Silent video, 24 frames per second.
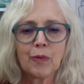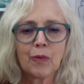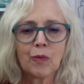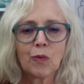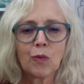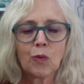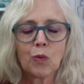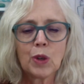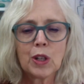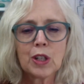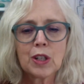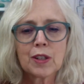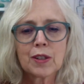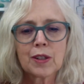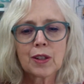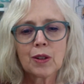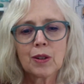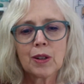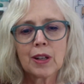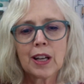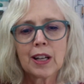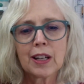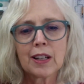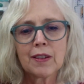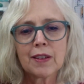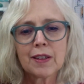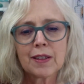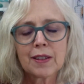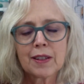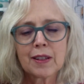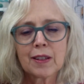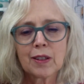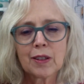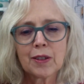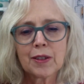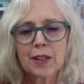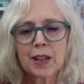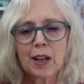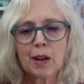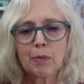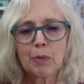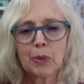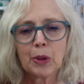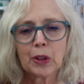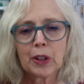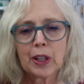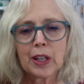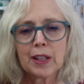we just created this little
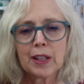sample. He